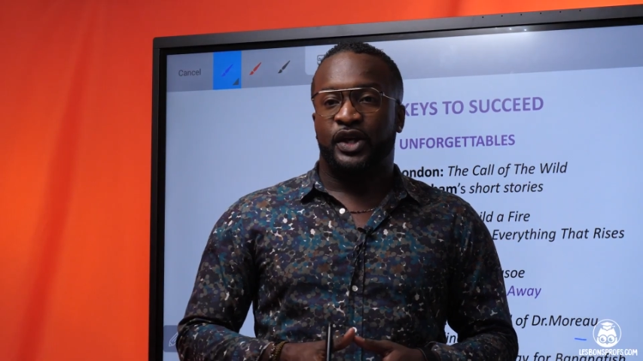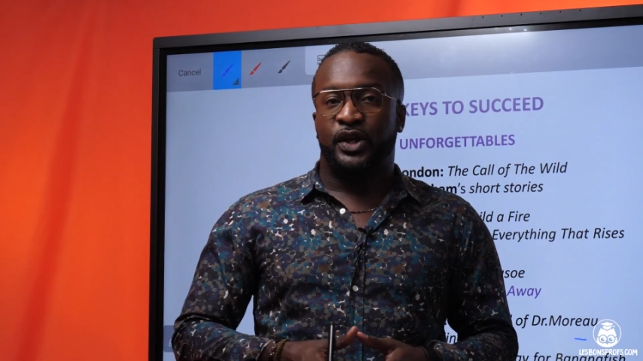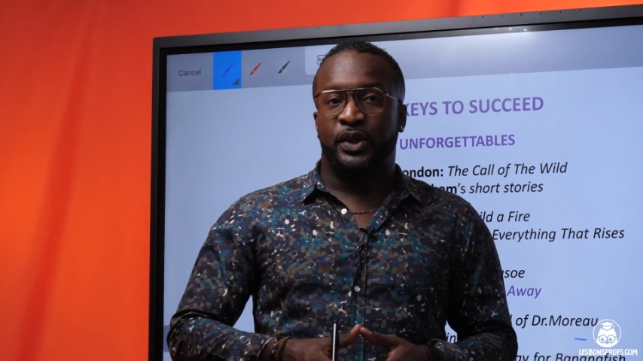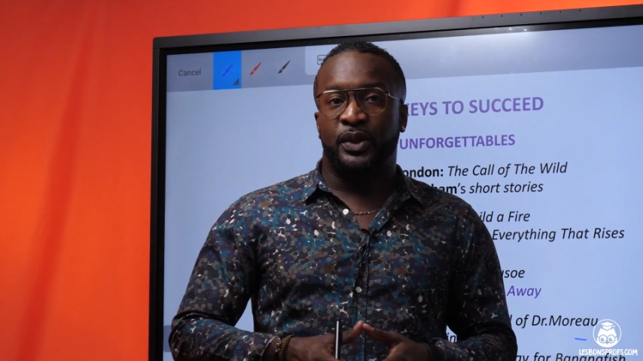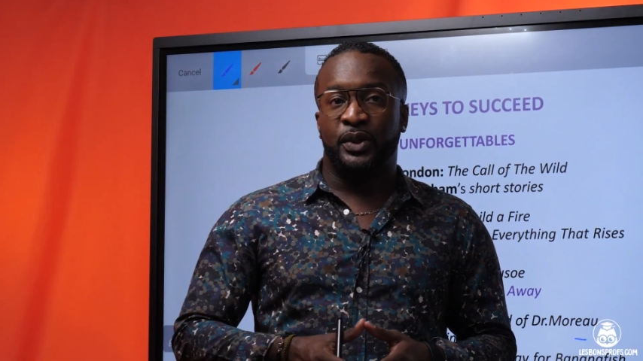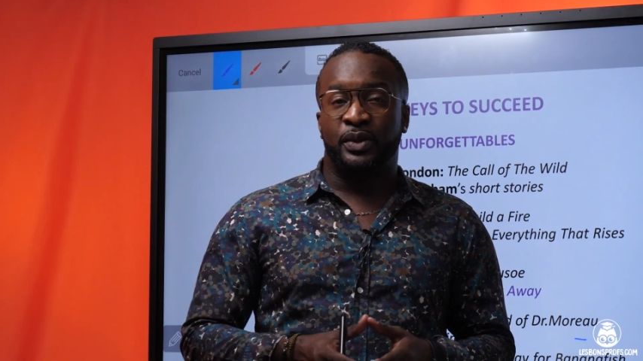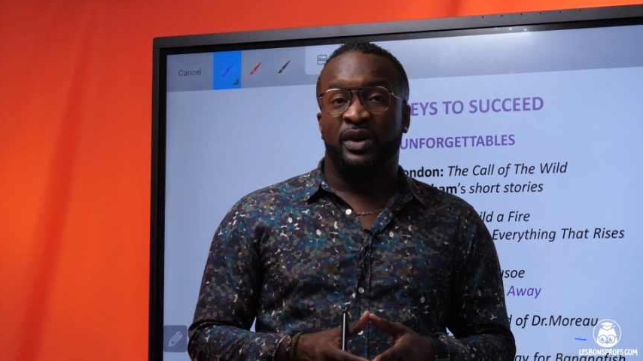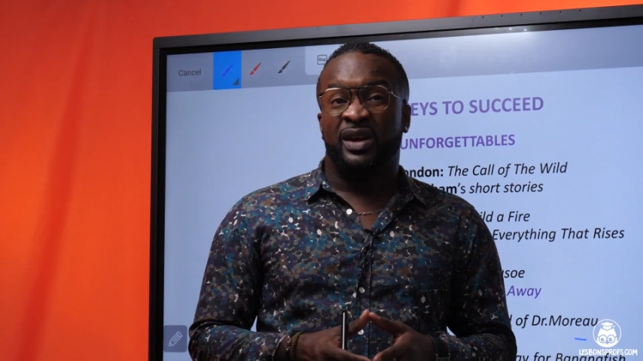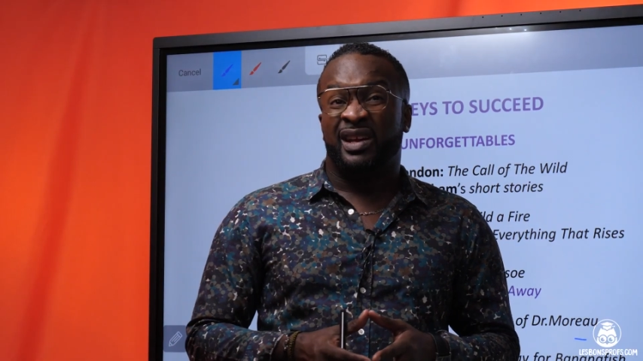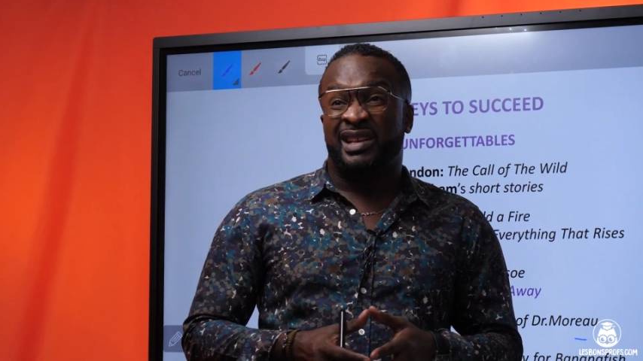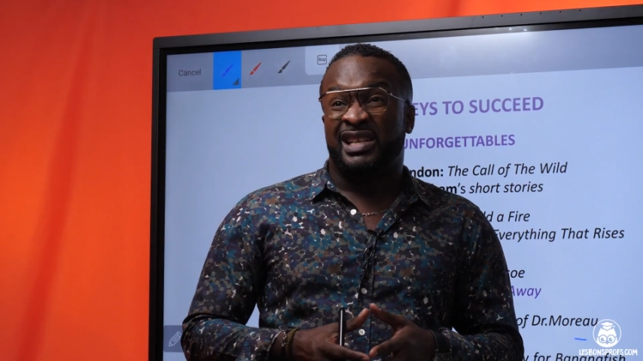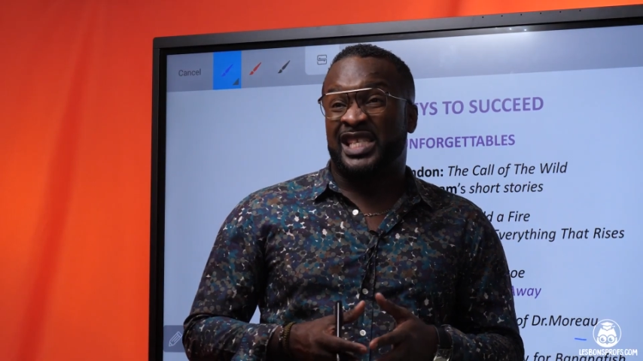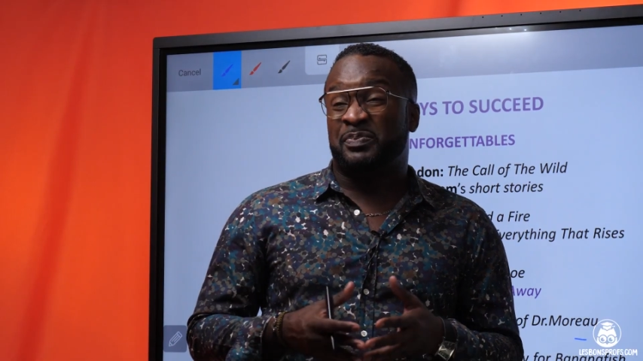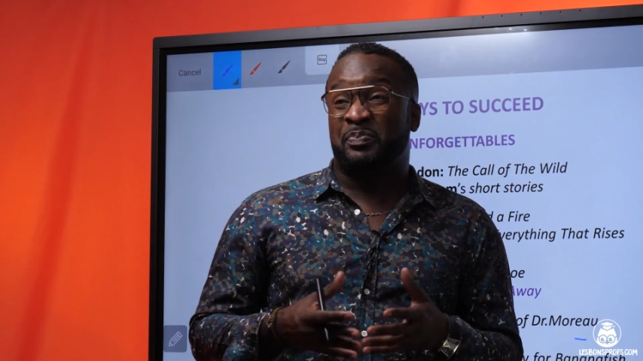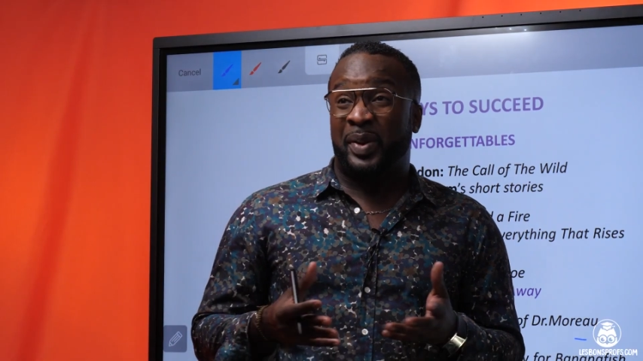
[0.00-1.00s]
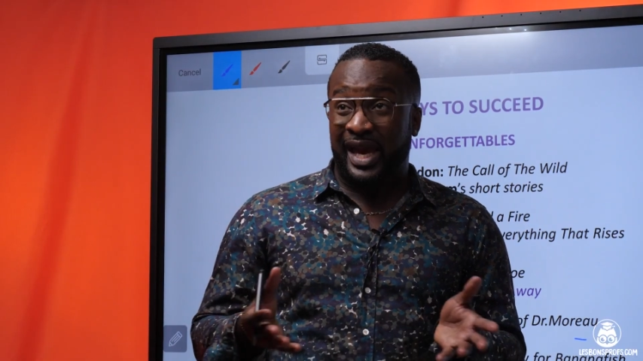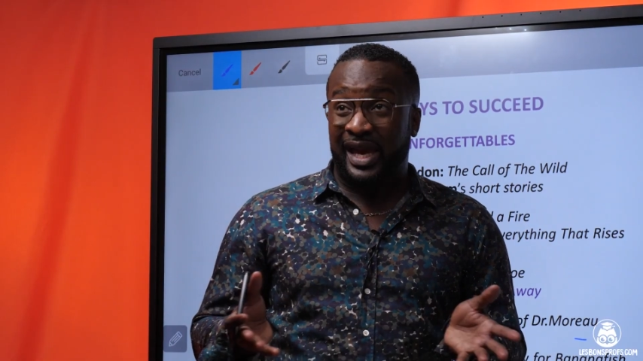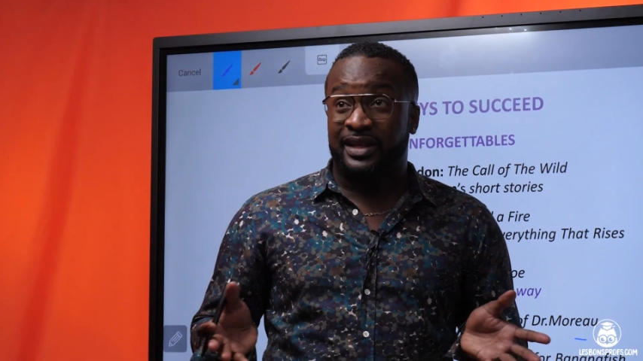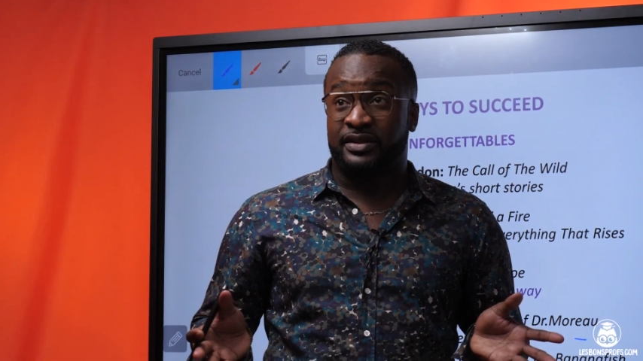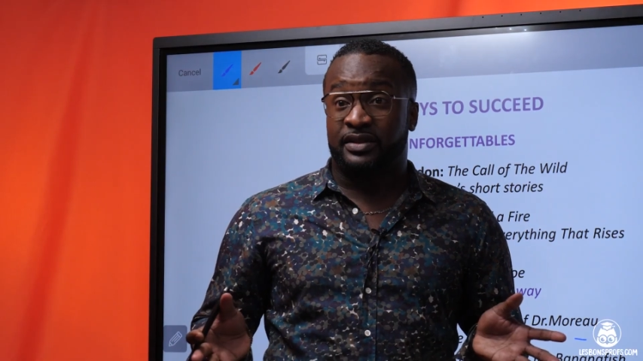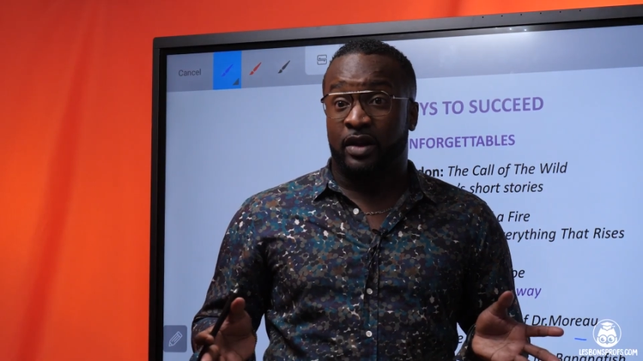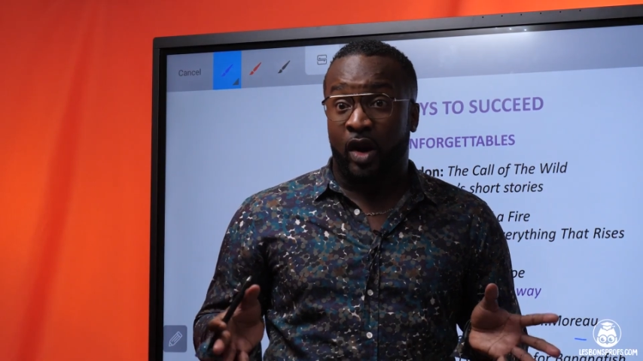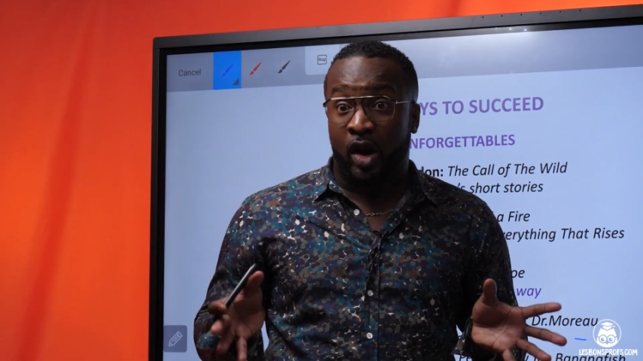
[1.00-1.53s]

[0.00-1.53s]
who spend a